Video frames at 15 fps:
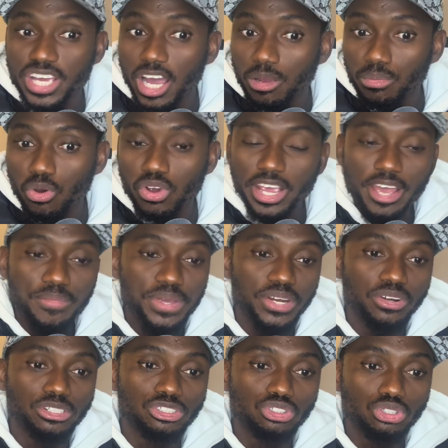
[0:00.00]
Gagbo came in
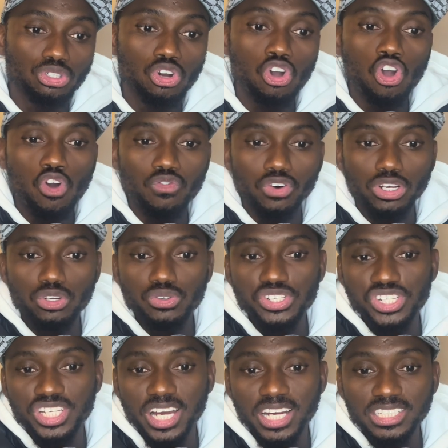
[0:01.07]
on two for
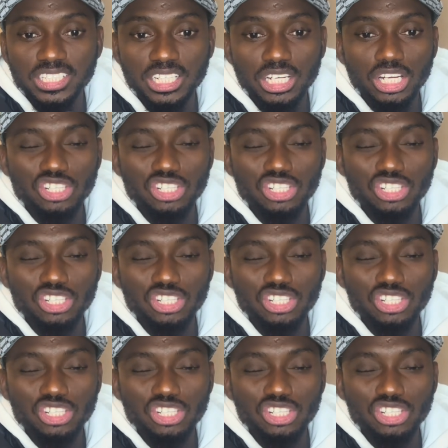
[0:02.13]
Luis Jazz.